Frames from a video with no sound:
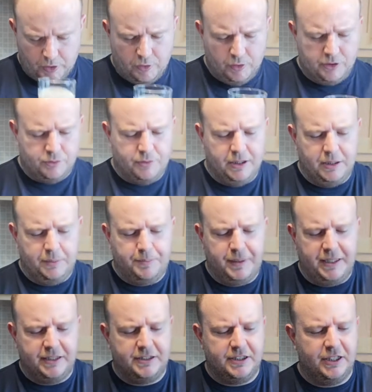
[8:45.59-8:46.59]
Oh, it's really
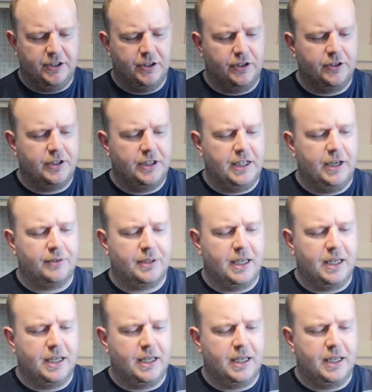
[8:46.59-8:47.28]
peaty and earthy now. I'm